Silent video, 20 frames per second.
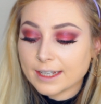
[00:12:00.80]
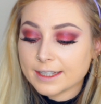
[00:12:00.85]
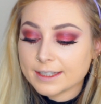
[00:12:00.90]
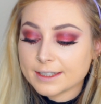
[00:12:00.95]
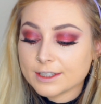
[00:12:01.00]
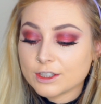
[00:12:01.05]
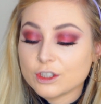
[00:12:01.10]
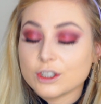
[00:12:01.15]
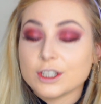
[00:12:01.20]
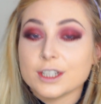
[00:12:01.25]

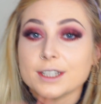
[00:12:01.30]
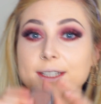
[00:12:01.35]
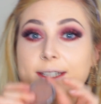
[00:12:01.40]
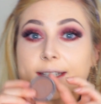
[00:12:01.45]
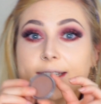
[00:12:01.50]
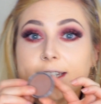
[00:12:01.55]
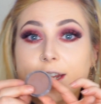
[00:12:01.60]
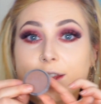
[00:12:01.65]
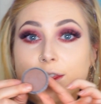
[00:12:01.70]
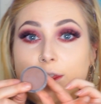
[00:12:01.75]
It's
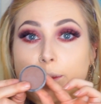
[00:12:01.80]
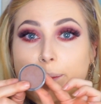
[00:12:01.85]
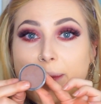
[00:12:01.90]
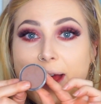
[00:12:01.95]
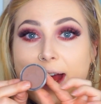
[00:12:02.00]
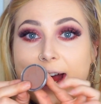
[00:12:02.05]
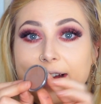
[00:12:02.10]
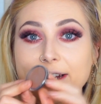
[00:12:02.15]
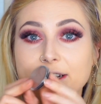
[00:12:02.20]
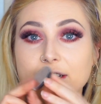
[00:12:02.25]
just the
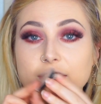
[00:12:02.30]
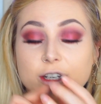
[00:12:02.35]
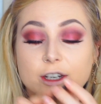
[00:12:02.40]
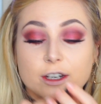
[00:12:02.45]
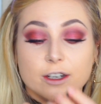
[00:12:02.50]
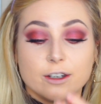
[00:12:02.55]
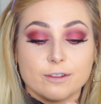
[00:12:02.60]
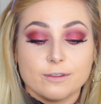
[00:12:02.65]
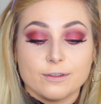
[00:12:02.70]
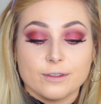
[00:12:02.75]
pan
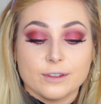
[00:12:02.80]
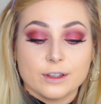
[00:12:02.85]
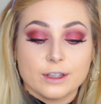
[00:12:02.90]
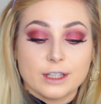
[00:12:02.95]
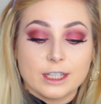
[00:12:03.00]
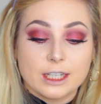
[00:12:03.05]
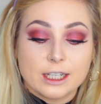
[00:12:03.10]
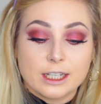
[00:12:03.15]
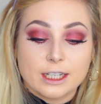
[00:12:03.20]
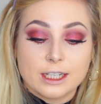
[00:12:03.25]
of
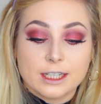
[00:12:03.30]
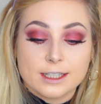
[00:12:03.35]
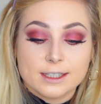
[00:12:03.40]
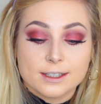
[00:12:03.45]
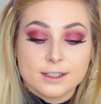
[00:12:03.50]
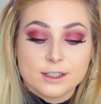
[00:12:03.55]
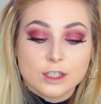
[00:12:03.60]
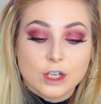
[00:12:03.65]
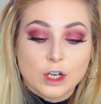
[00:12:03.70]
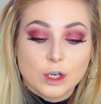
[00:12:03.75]
the
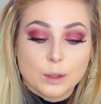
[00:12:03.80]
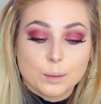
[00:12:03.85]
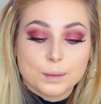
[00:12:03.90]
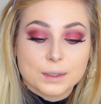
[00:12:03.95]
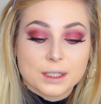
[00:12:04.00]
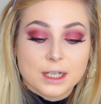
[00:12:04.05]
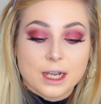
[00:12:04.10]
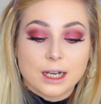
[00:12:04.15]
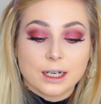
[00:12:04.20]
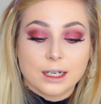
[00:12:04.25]

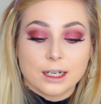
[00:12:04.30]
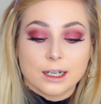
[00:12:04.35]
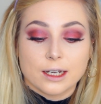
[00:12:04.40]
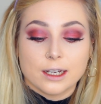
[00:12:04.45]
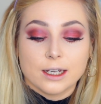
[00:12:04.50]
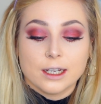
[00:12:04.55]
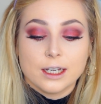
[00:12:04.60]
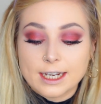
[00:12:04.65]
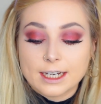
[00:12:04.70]
Sculpt colour.